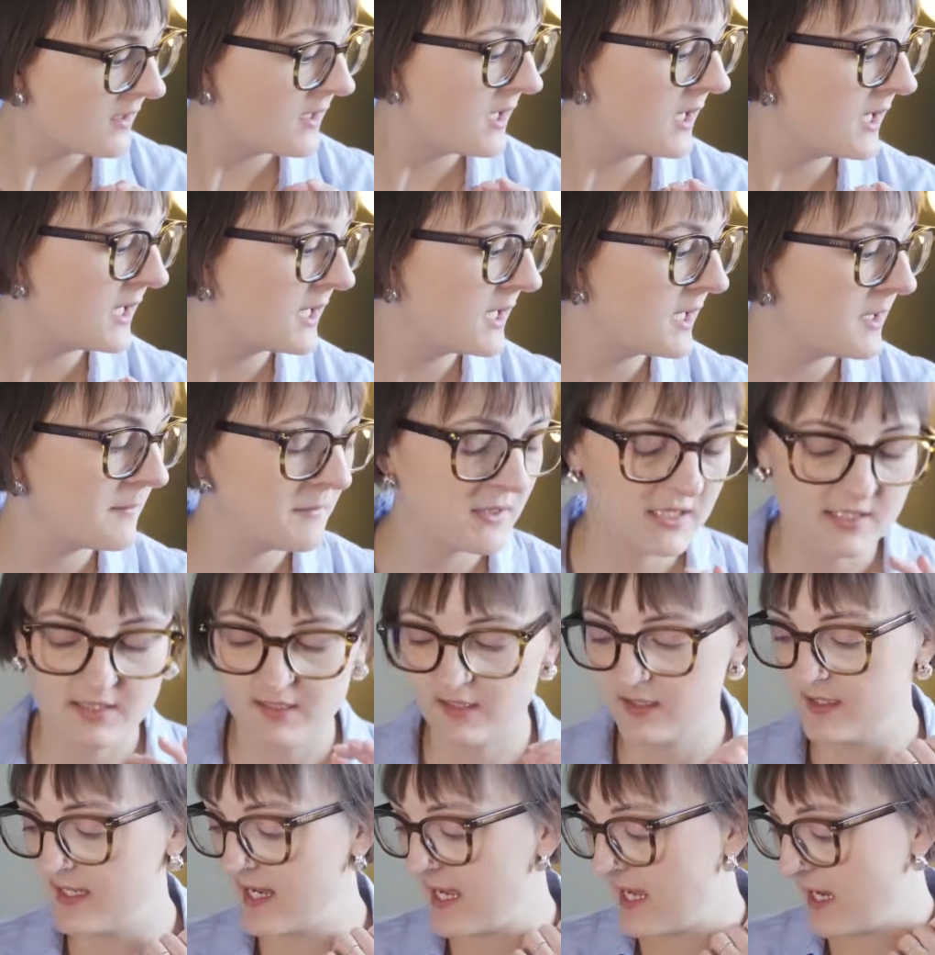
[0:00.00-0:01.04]

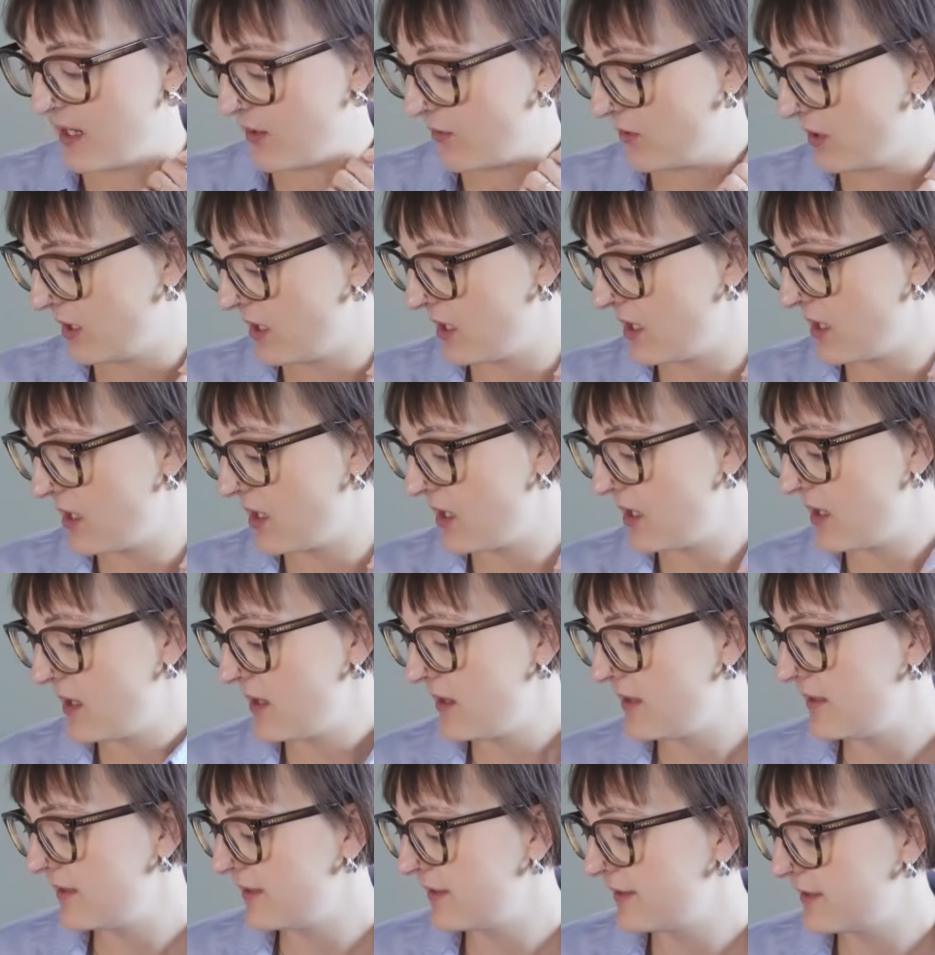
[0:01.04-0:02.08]
Now,
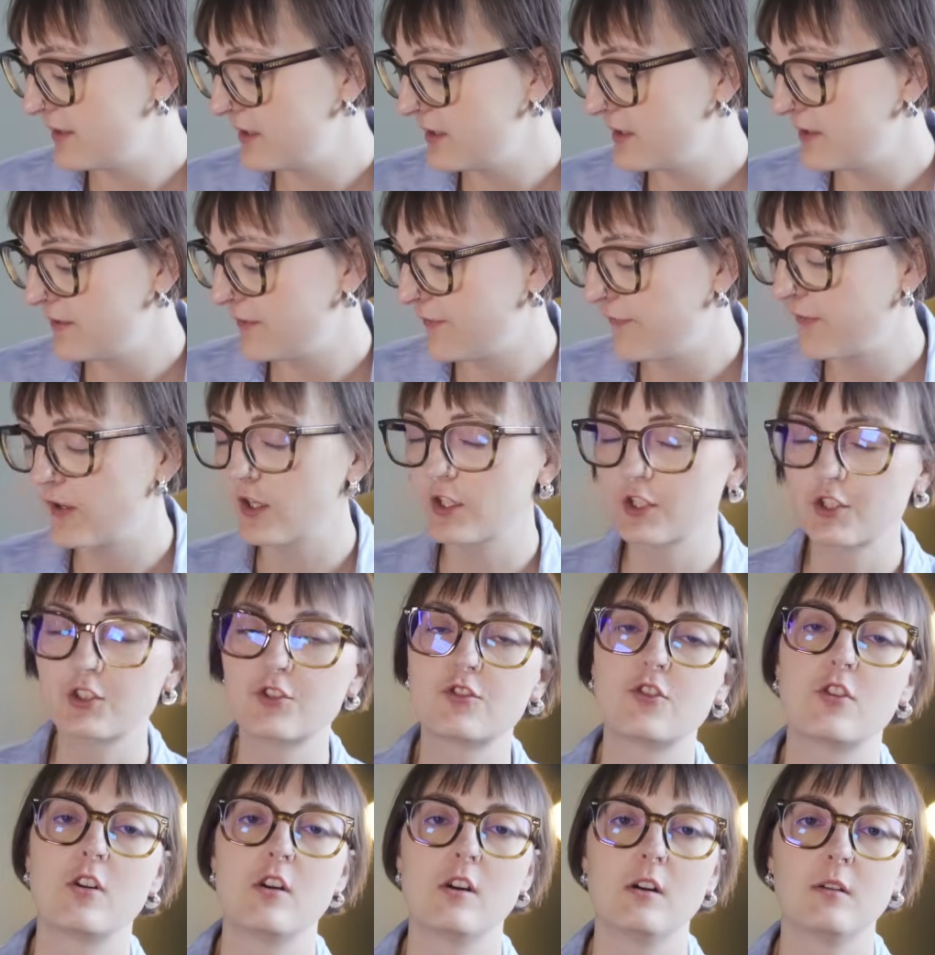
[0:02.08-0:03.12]
the floss
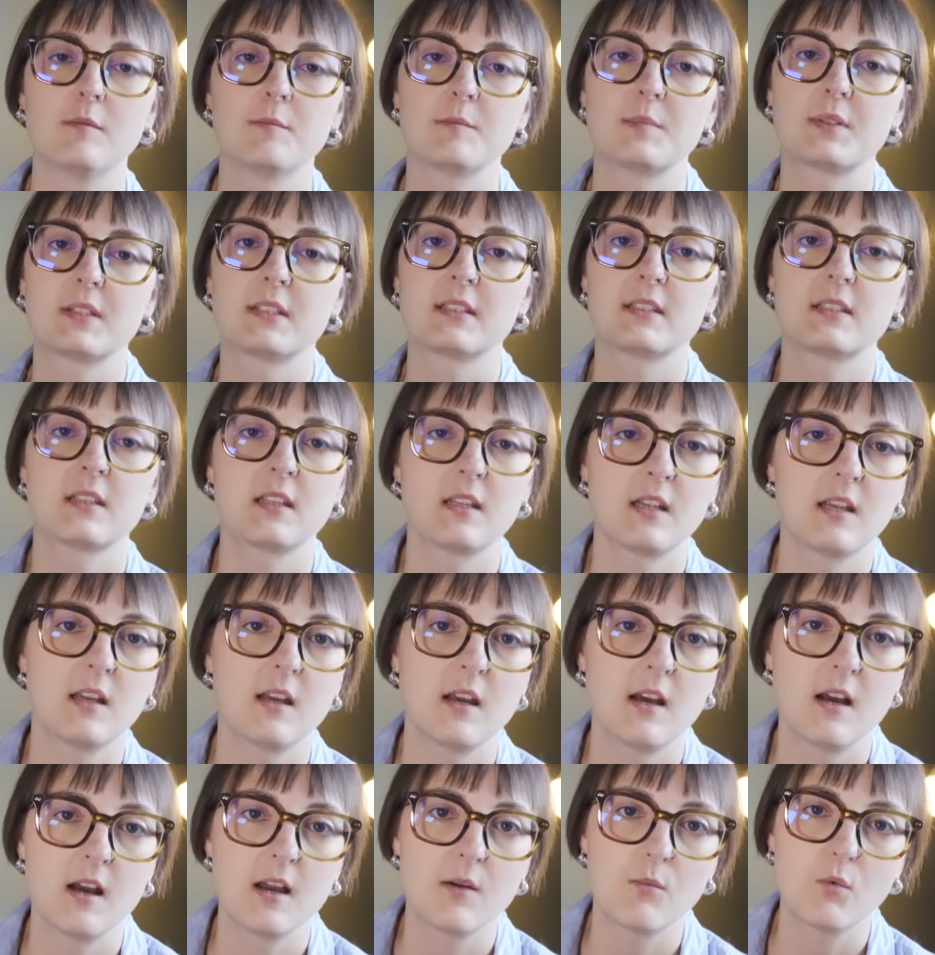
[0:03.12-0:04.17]
drops
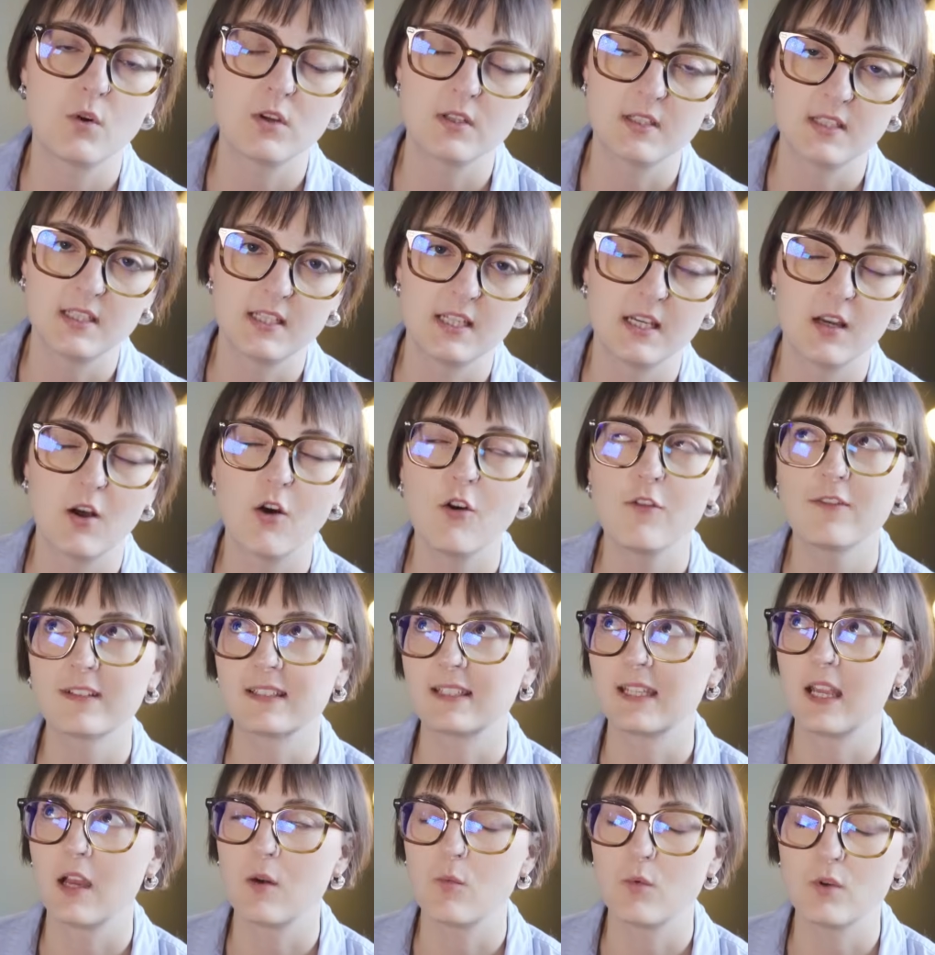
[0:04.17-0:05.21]

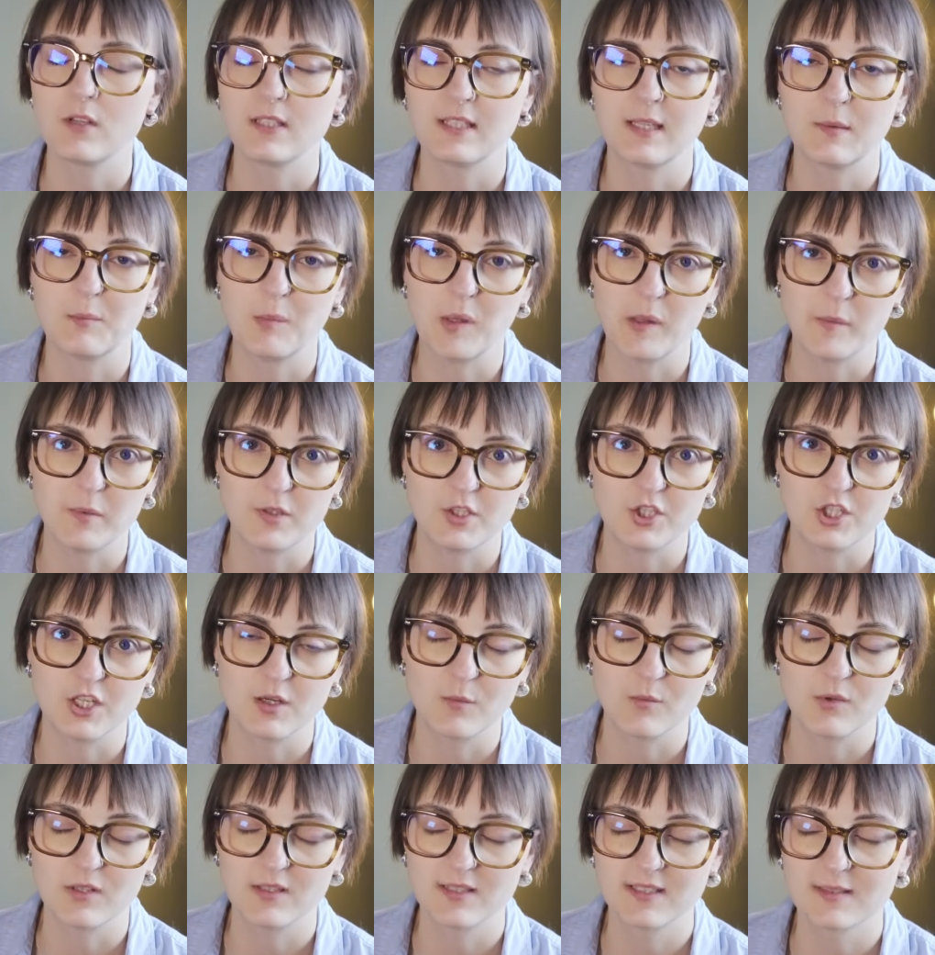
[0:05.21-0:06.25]
obviously I wanted pip and
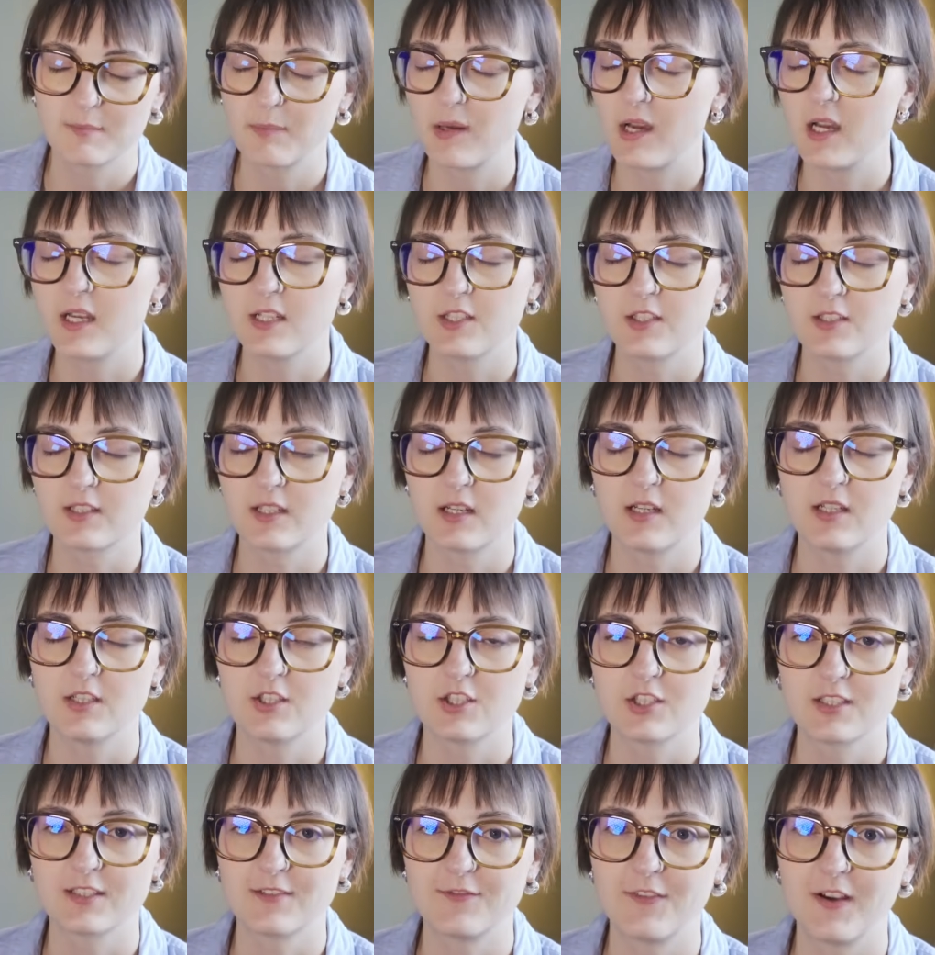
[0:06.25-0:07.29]
chip ones, but I just can't
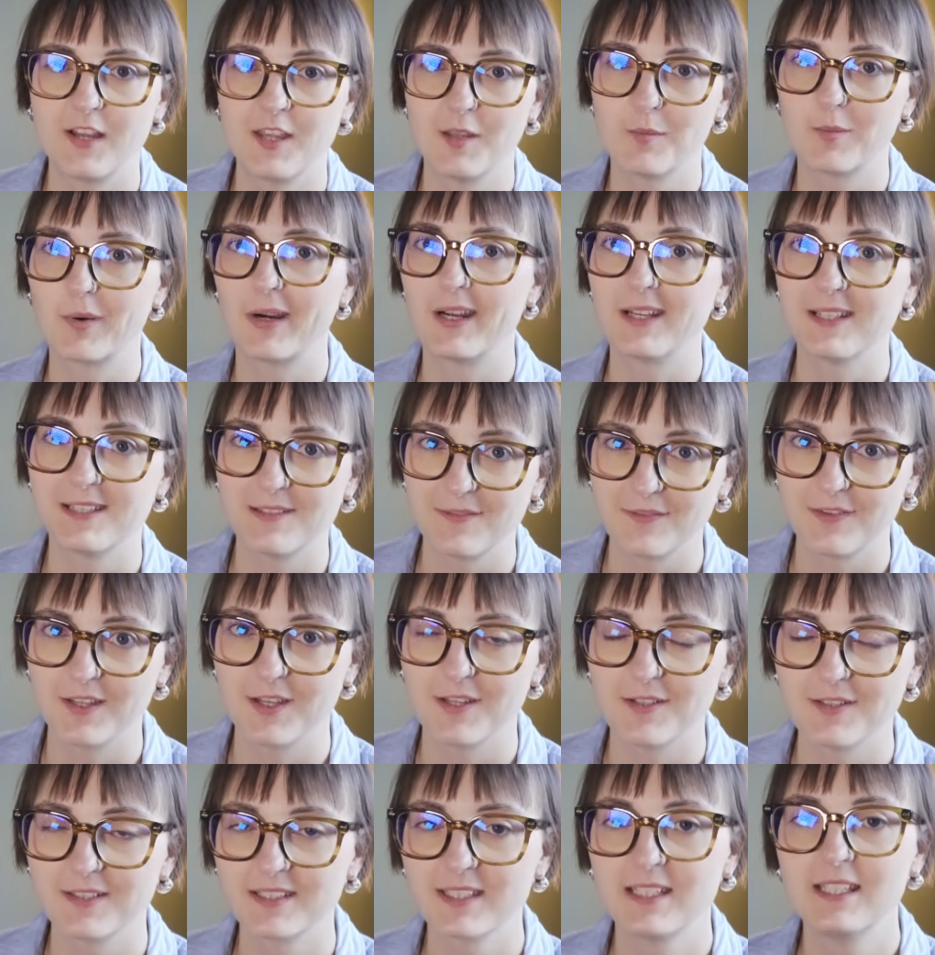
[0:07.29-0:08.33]
justify the price of
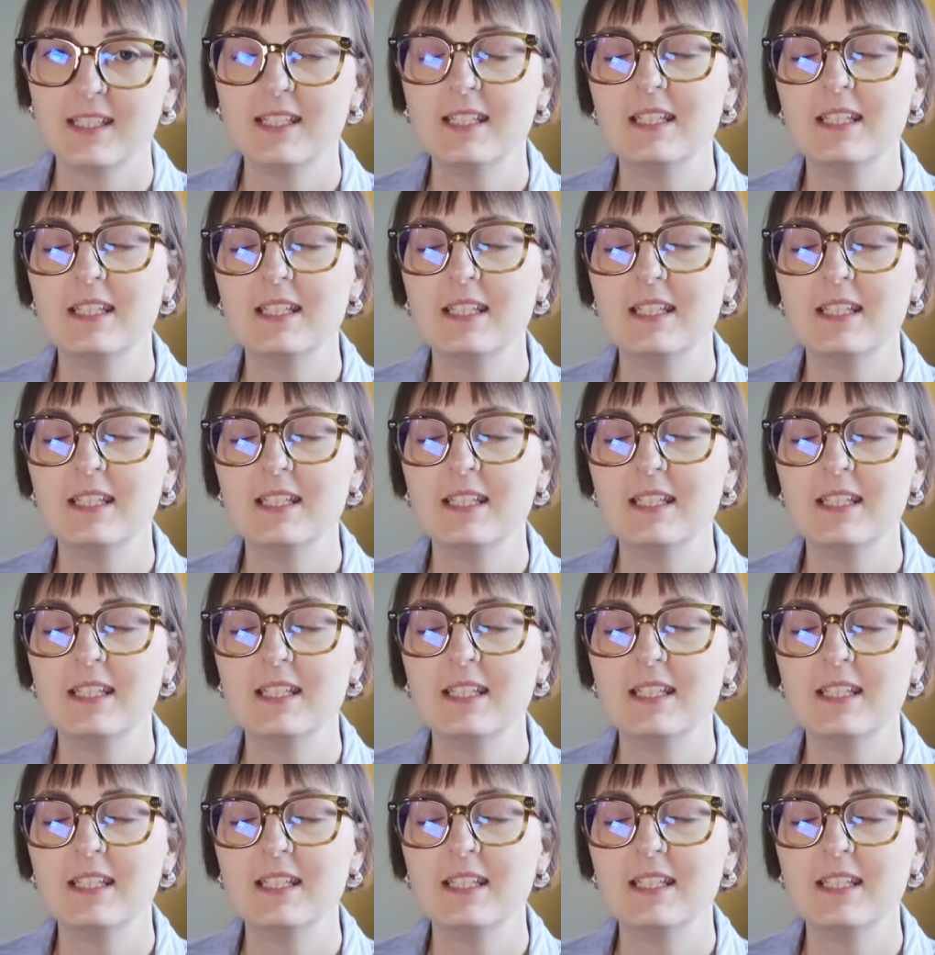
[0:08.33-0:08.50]
those.